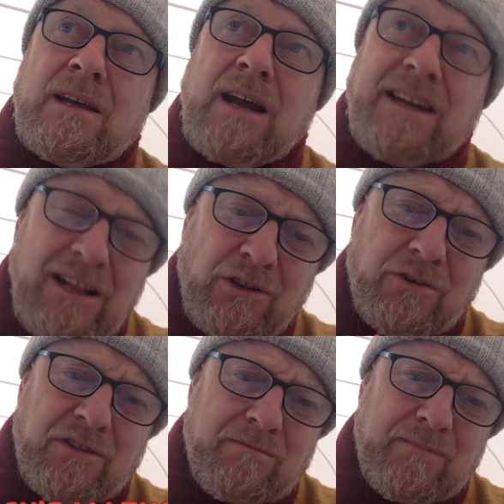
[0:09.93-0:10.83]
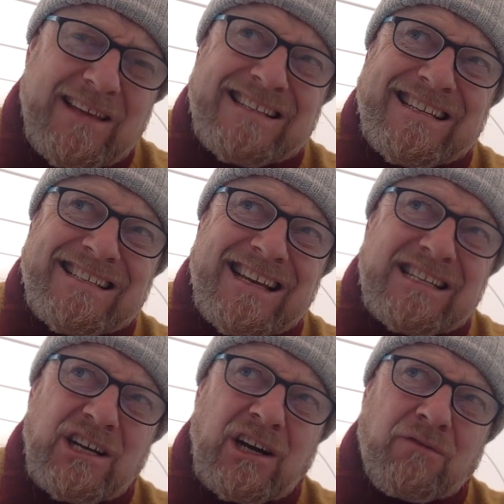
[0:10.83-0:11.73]
An algorithm is a
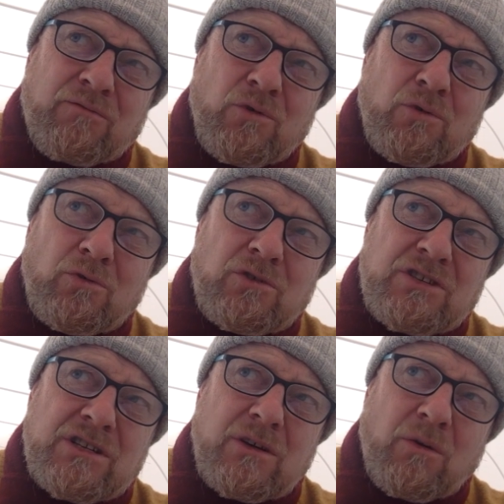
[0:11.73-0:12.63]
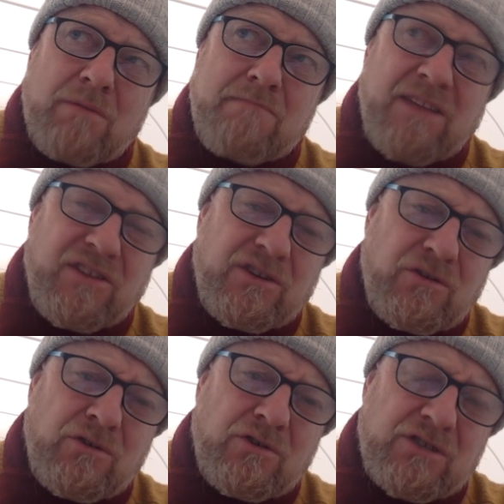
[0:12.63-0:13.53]
set of rules or a method you
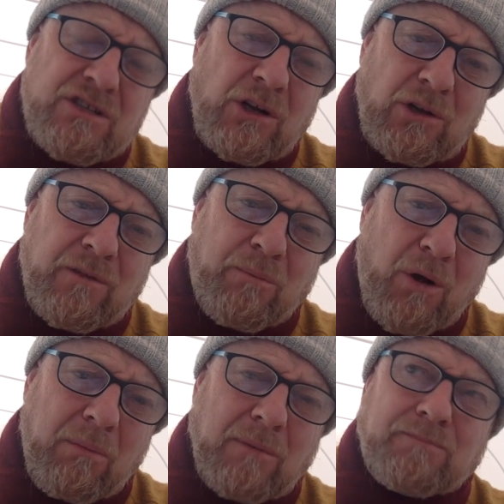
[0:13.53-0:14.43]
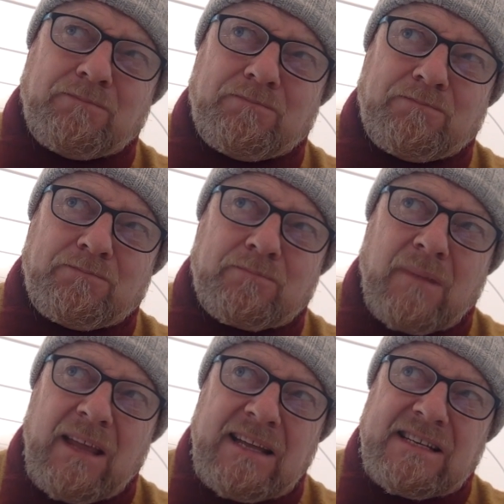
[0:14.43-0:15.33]
use to solve a problem.
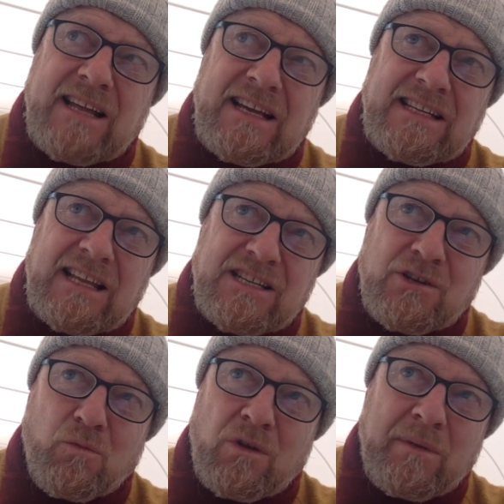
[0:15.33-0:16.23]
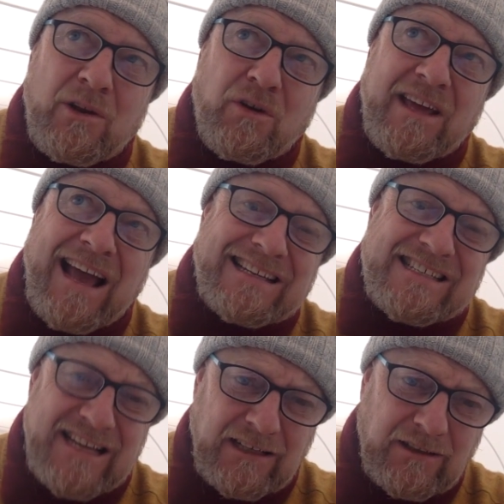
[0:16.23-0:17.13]
In today's lesson, we'll be looking at
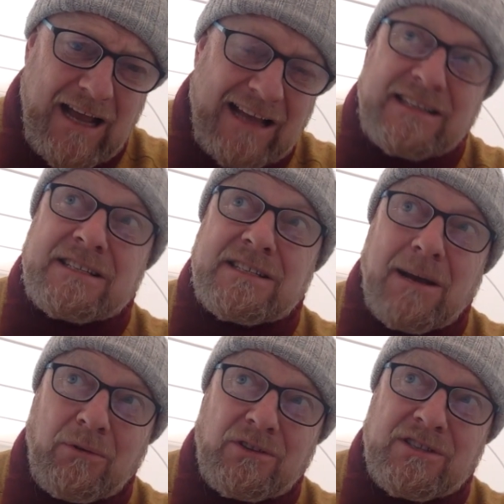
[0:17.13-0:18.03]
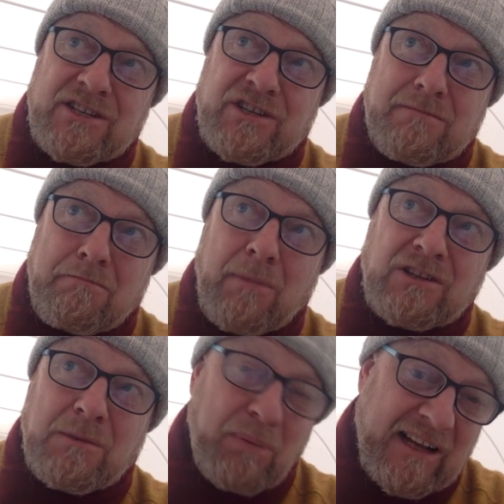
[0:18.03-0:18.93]
single and double-digit
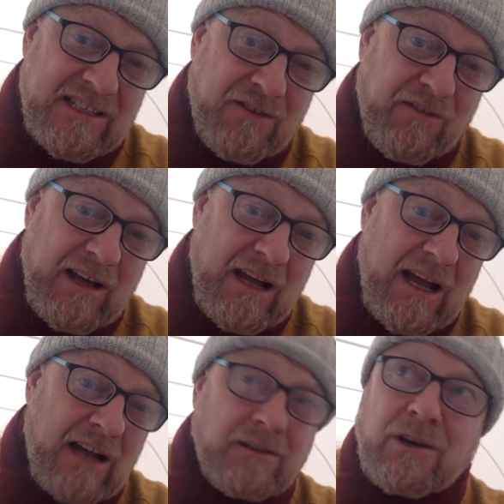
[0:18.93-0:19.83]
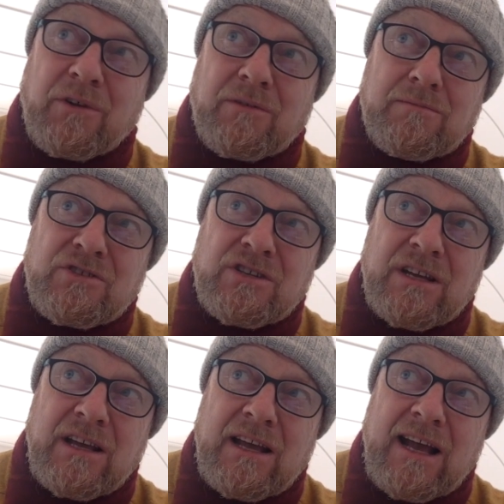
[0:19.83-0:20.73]
multiplicative
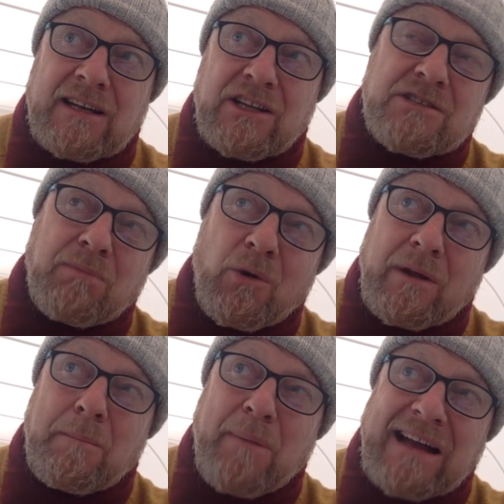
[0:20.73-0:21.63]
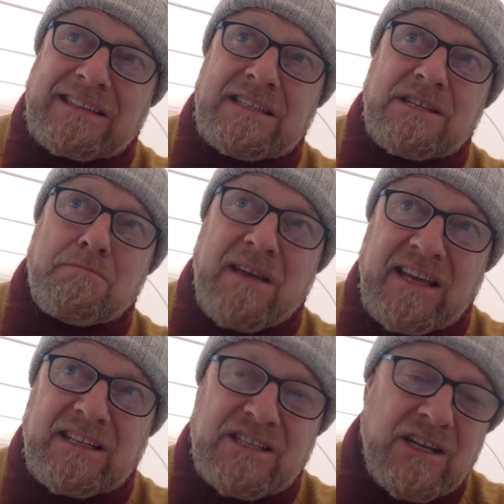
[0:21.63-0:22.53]
algorithms and exploring patterns and
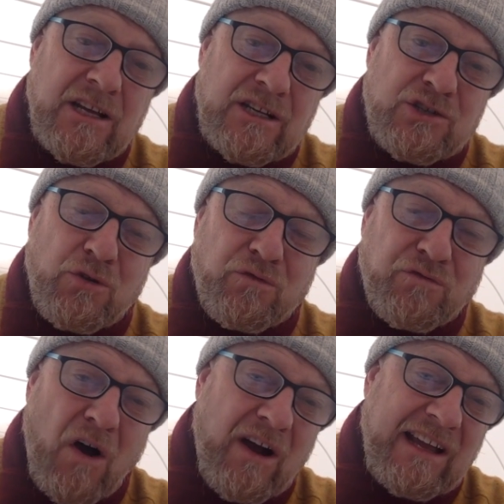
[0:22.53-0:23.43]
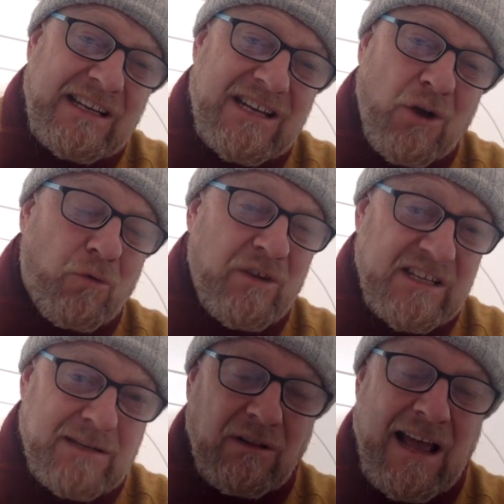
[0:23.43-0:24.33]
means to find
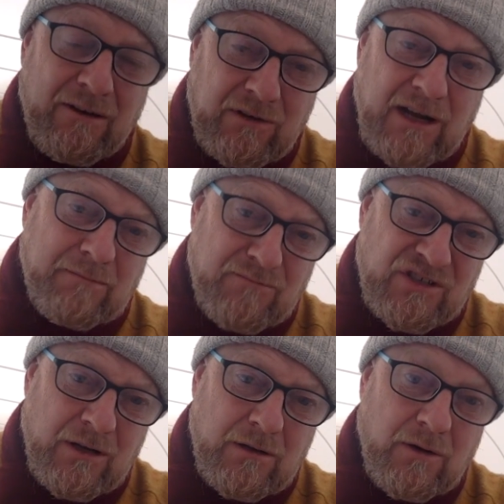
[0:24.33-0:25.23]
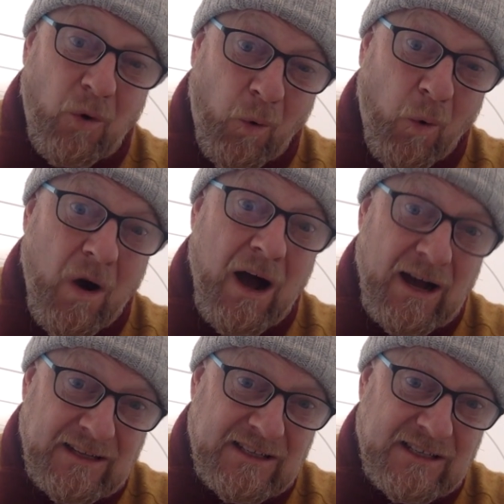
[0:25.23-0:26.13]
reasonable outcomes or
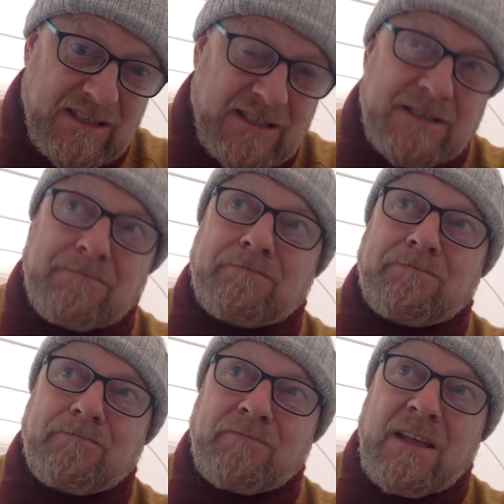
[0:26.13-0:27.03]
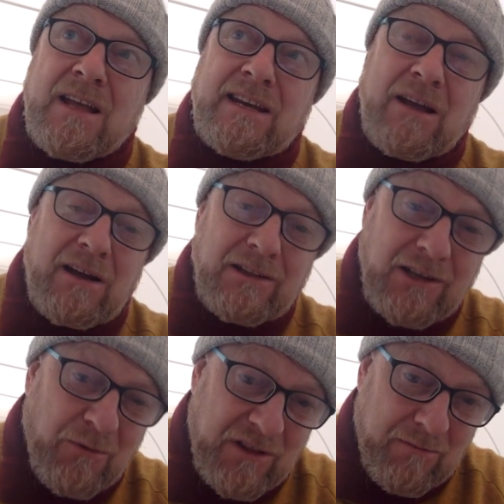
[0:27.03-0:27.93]
answers. Now,
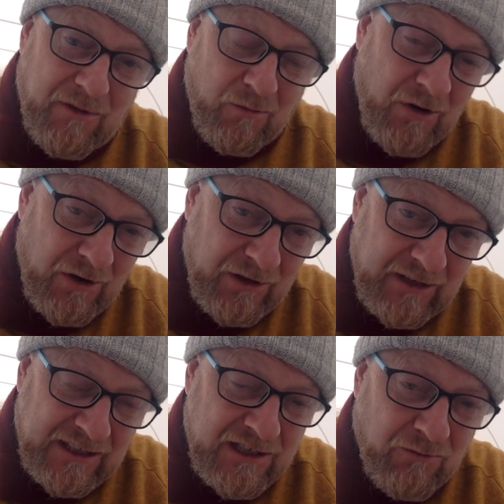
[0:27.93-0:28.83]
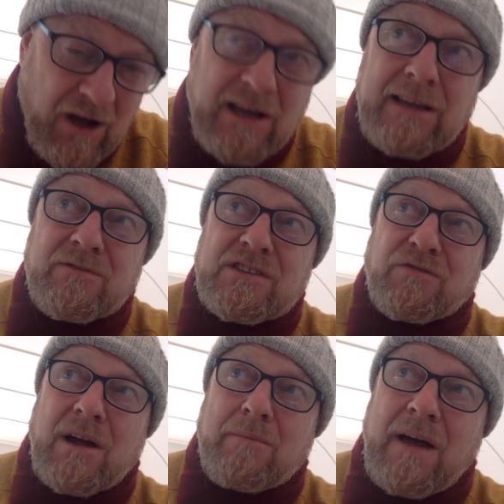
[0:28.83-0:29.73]
algorithm, the word, it derives
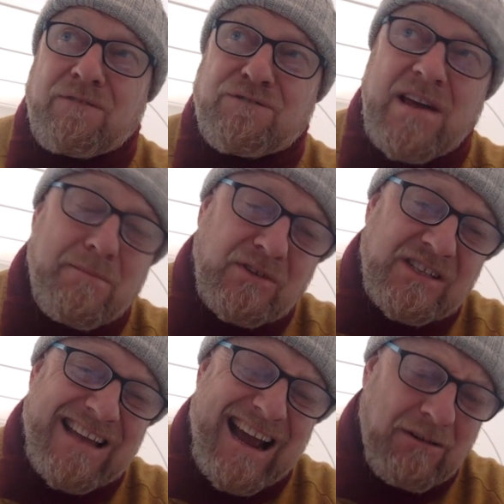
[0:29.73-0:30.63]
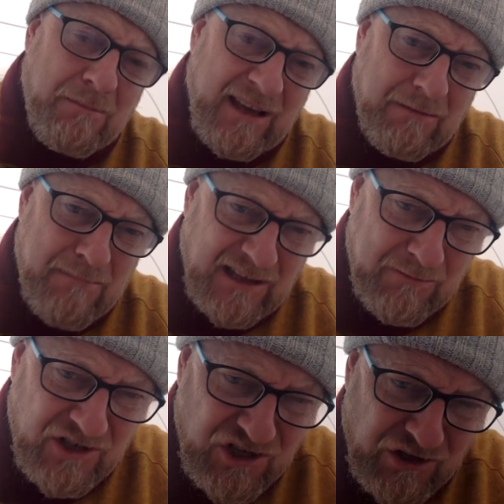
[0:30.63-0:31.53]
from a famous Arabic
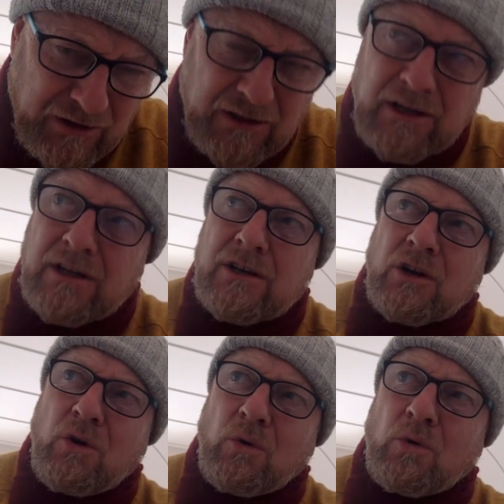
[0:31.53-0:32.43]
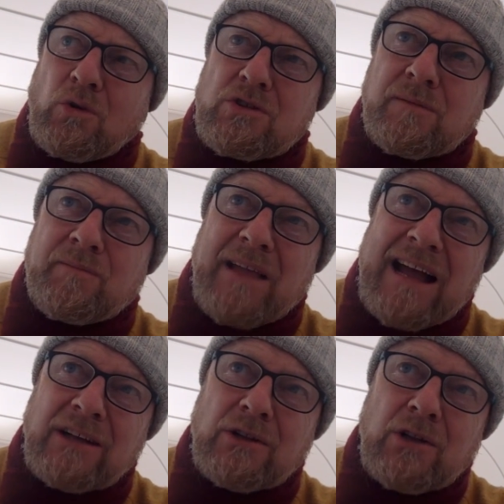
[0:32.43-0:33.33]
mathematician called
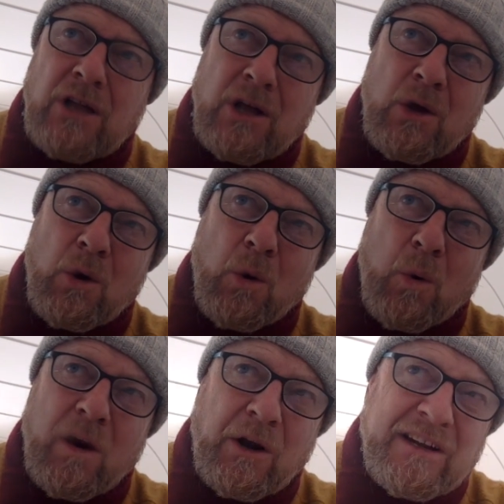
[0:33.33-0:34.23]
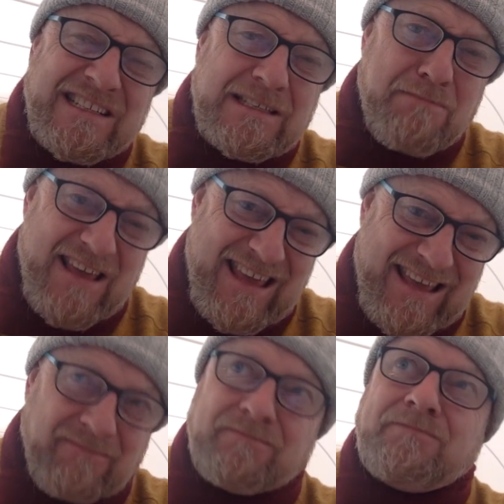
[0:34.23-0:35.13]
Al-Khwarizmi.